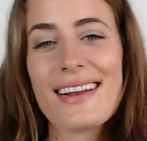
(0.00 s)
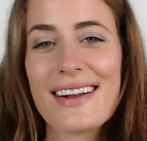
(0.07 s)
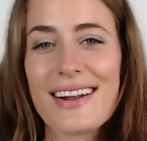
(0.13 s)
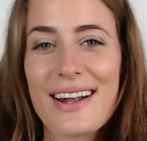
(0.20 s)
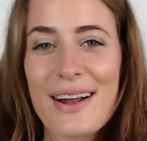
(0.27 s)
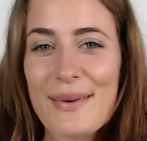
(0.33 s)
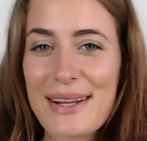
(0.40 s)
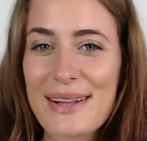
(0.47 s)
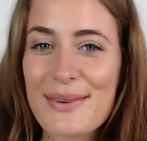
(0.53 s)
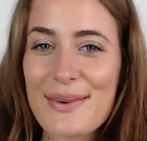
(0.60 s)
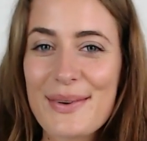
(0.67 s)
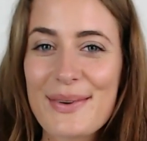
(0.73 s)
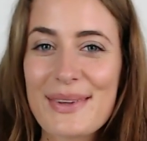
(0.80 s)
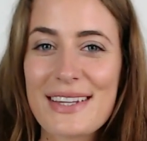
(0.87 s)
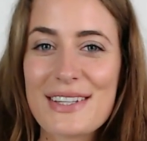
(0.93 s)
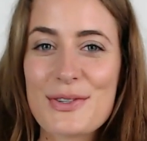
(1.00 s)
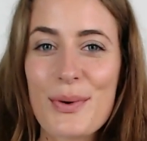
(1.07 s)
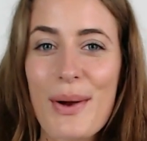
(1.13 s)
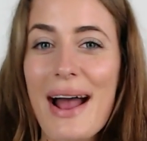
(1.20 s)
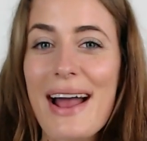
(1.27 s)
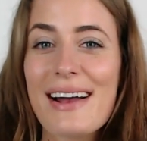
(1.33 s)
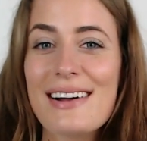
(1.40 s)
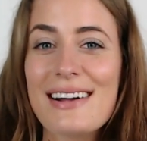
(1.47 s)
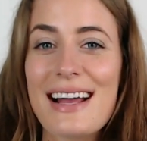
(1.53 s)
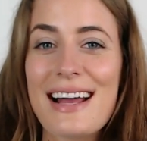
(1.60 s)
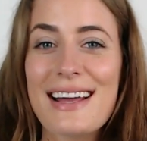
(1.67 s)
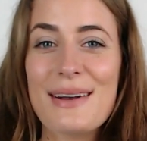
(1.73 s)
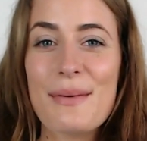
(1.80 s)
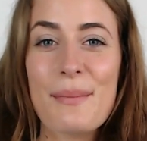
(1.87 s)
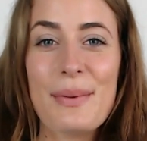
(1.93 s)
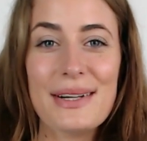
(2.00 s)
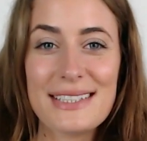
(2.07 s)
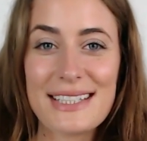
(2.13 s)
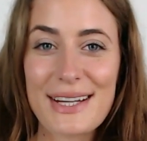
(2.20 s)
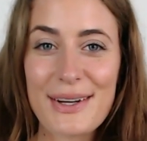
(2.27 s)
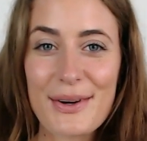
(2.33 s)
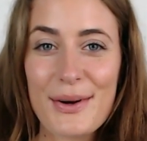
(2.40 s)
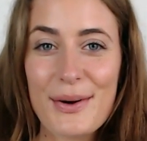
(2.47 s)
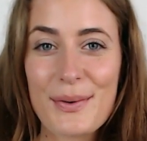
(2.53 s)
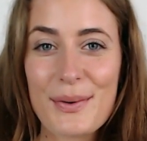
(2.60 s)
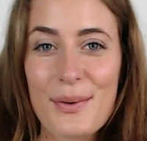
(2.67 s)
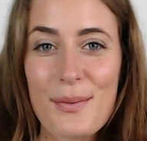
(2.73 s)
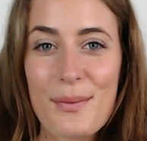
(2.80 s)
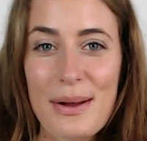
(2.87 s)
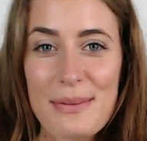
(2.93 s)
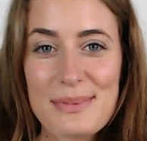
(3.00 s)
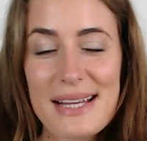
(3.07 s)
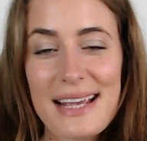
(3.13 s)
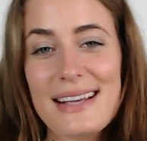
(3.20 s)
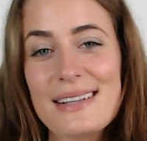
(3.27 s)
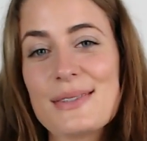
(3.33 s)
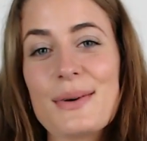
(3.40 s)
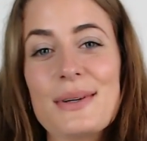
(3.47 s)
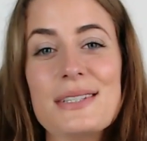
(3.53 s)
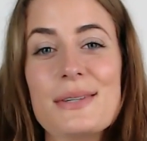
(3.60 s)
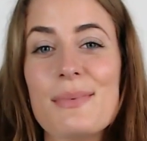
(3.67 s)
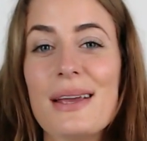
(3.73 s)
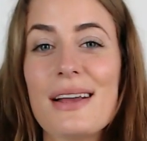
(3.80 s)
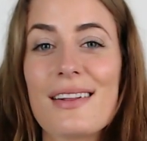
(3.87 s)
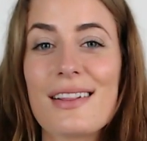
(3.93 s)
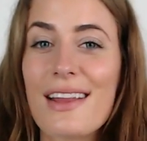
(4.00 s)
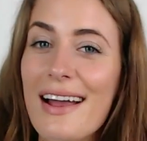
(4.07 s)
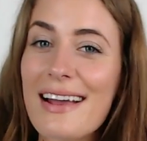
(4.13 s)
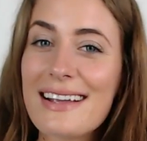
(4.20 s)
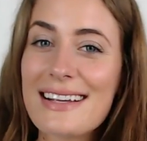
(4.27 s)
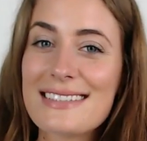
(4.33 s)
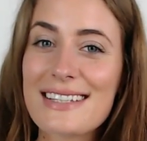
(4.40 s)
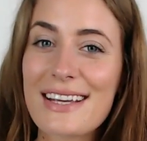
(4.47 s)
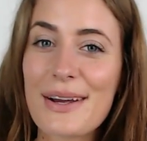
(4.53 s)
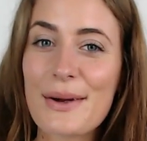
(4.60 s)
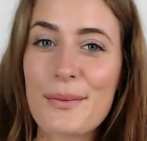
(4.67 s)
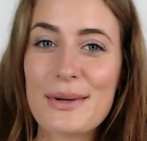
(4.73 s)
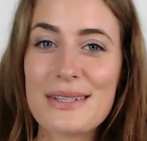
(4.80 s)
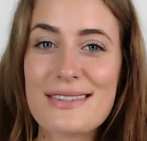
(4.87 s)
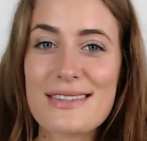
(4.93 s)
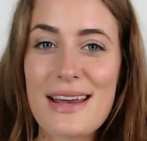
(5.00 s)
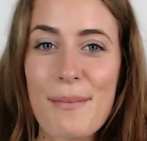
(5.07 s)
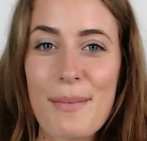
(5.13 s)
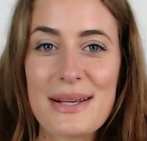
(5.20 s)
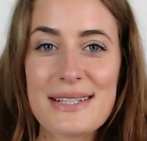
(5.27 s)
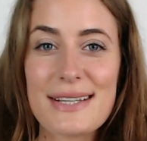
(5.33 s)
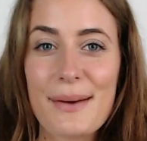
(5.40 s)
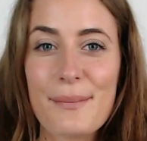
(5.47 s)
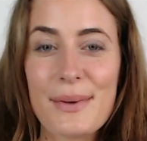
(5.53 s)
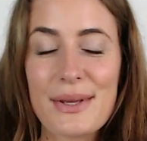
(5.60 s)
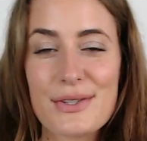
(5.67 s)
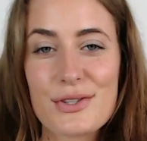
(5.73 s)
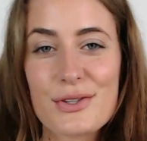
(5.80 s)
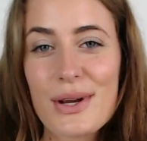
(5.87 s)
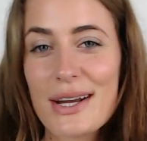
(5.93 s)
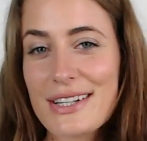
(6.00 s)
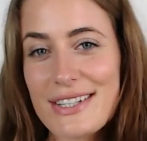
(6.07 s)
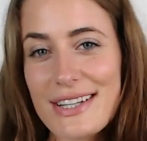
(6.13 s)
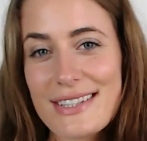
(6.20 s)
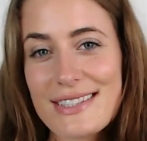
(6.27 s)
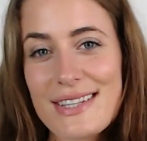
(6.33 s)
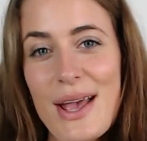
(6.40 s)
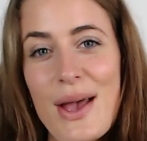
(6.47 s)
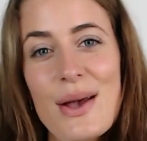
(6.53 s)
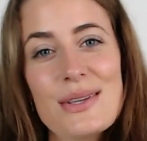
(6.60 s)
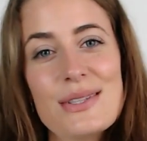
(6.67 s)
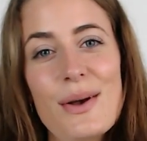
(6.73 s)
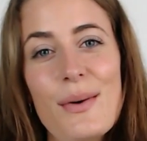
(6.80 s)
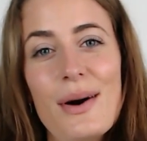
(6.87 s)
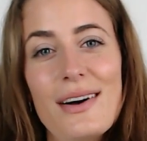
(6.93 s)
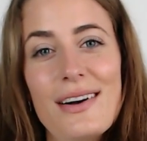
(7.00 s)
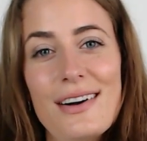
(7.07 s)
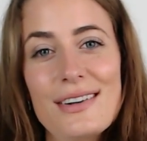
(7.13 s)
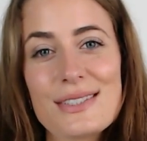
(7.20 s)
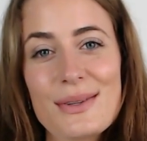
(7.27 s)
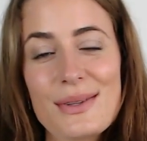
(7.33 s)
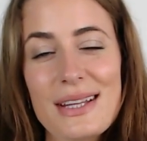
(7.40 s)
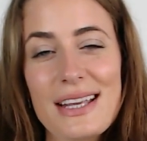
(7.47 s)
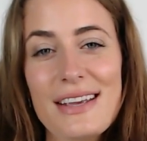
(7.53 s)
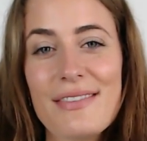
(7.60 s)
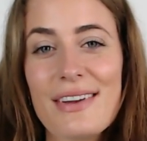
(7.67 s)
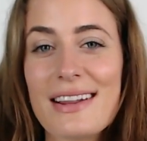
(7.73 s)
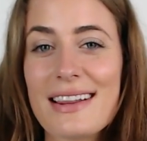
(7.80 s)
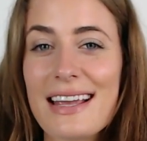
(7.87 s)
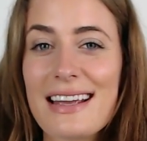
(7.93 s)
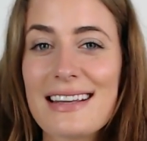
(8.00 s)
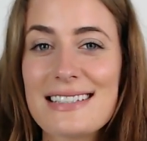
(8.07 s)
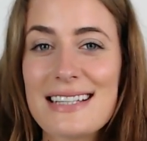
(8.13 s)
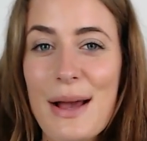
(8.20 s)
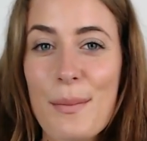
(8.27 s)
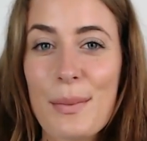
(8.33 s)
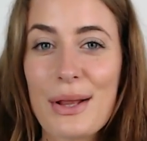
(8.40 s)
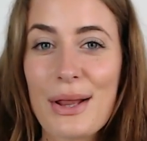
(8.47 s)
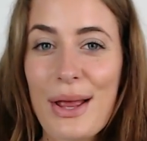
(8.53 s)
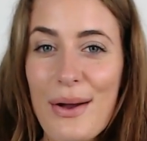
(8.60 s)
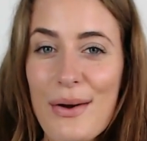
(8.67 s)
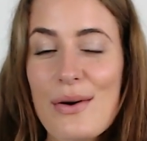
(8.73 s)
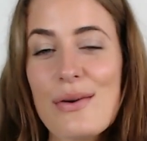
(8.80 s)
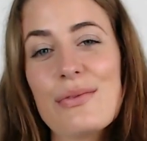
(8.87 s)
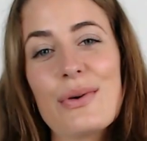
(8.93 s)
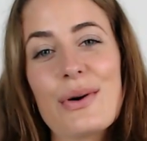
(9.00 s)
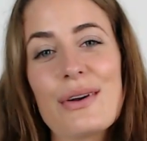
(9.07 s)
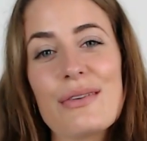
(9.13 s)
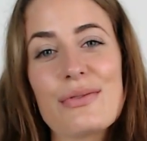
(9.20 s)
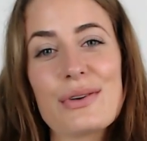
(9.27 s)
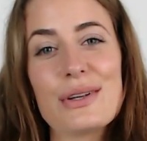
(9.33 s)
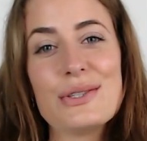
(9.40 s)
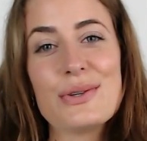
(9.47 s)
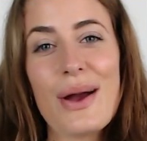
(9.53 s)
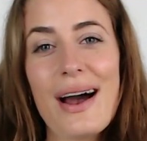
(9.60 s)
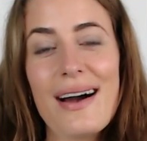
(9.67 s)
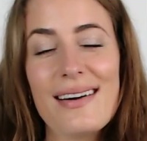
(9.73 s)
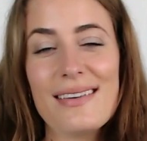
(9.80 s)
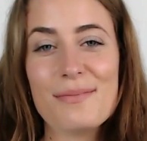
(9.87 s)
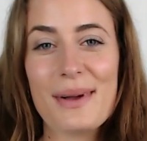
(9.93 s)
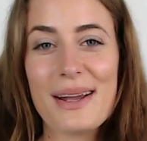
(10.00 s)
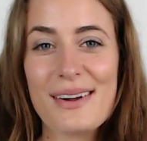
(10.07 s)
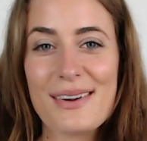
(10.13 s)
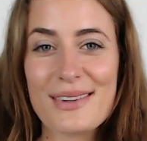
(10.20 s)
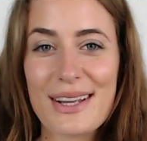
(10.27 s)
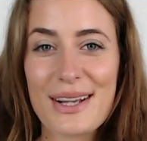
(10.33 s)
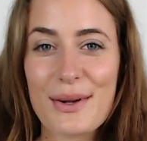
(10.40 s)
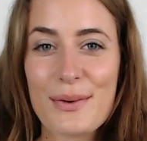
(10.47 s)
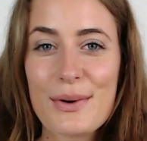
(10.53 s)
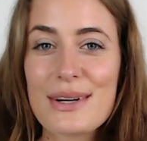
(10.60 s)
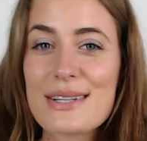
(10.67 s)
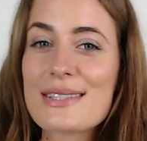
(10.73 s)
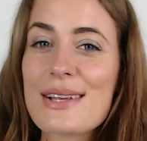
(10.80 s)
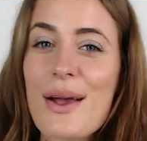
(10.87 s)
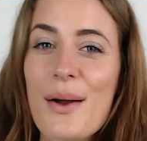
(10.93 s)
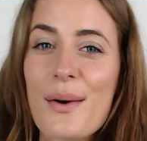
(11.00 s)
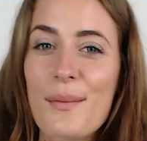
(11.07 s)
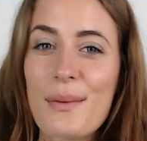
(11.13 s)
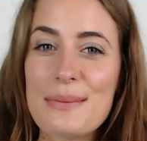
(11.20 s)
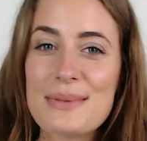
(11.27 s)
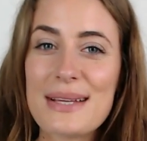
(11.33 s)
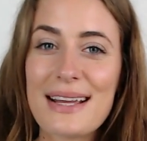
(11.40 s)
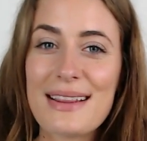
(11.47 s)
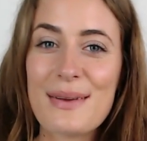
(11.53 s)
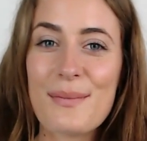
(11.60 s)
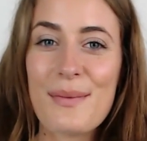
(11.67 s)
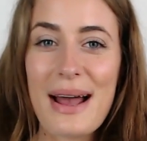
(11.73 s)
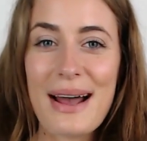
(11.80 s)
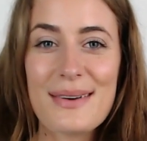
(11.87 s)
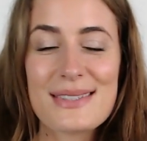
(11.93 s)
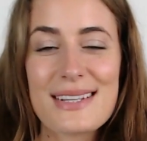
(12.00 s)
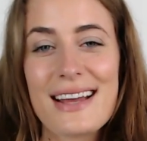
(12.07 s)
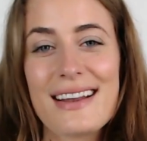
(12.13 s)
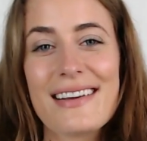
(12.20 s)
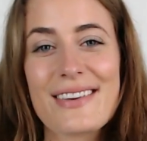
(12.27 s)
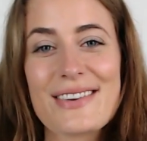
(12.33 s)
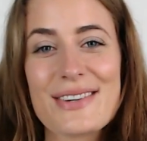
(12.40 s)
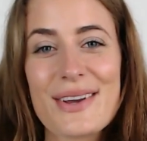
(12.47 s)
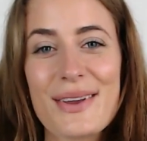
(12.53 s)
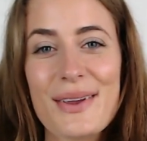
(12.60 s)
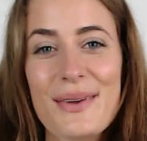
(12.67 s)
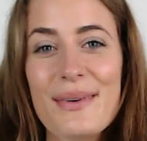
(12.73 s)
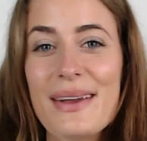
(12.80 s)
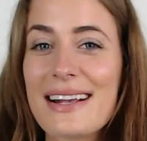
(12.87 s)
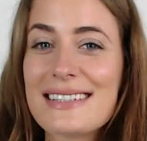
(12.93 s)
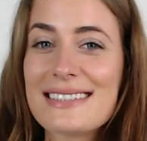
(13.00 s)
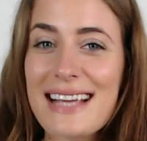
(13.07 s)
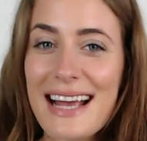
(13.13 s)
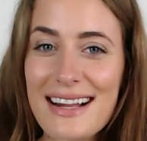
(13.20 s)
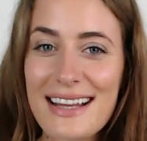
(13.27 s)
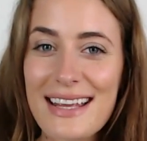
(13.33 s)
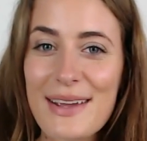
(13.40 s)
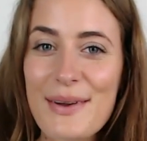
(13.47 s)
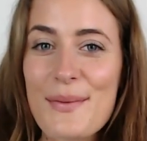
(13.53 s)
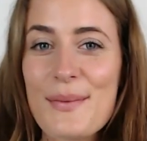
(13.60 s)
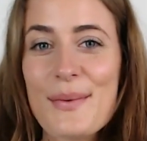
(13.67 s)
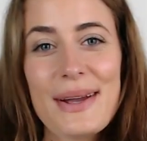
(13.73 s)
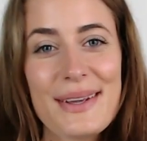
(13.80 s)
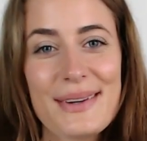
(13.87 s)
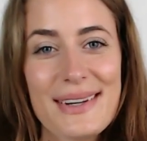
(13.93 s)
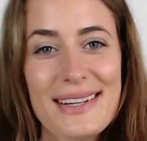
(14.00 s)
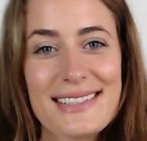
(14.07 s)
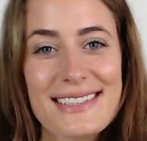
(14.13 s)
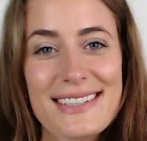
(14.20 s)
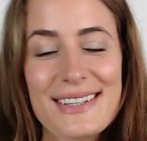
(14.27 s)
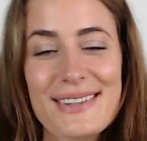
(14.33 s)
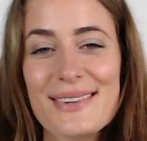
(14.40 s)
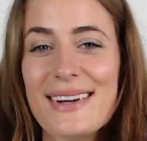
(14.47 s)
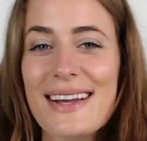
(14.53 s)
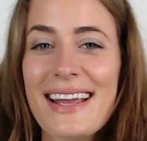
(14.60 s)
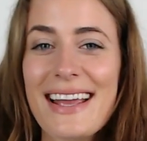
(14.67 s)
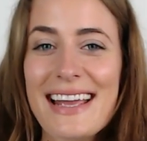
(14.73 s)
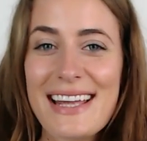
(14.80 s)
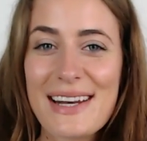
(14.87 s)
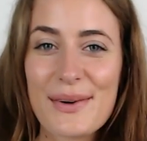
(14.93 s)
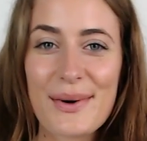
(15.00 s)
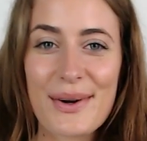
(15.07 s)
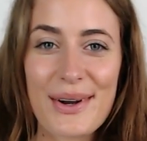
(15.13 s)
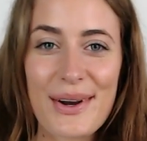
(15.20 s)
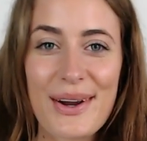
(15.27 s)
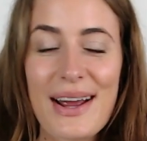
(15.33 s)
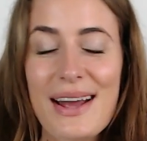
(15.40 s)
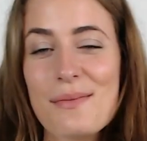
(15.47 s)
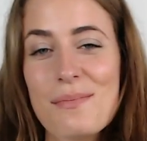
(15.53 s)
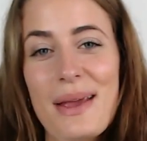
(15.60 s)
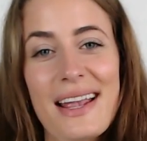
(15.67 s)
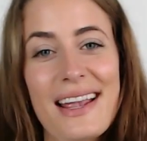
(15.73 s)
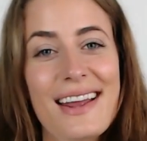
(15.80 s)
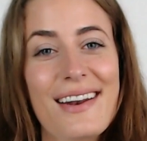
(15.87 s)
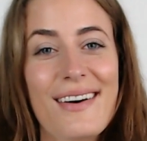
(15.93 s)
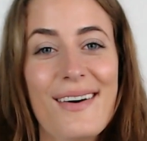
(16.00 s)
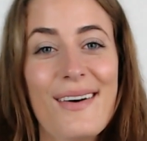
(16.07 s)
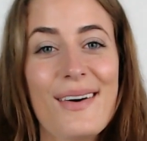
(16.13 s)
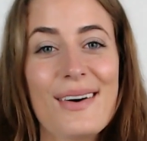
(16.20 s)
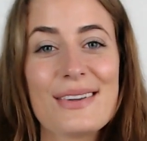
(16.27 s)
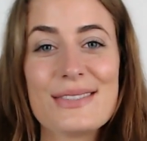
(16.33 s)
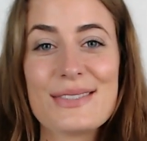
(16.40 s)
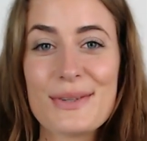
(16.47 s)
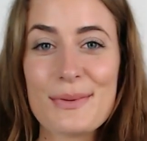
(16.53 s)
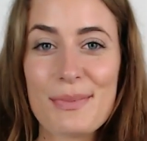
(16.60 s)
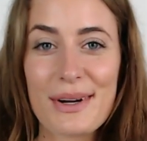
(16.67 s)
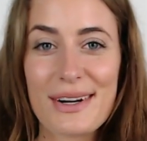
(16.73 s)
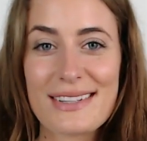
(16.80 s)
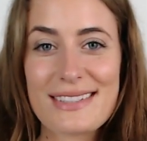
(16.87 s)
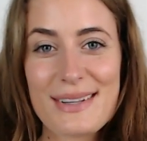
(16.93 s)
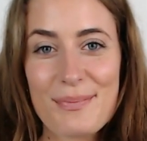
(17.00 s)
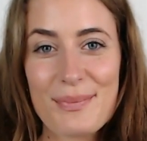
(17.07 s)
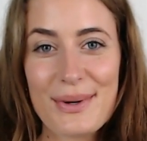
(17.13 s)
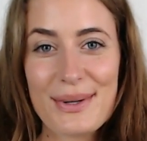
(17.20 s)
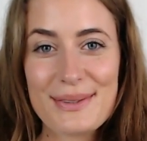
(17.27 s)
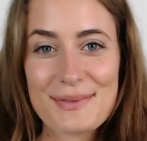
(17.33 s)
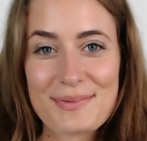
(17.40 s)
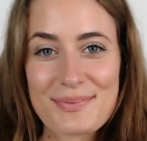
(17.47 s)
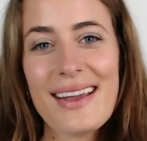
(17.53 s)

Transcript: Going through the trial and building your own website is going to be a lot easier with step by step instructions. So, I'll also leave a link down below for a free trial of my online course, Website That Wows, and I'll show you exactly what you need to do in order and make it all super simple.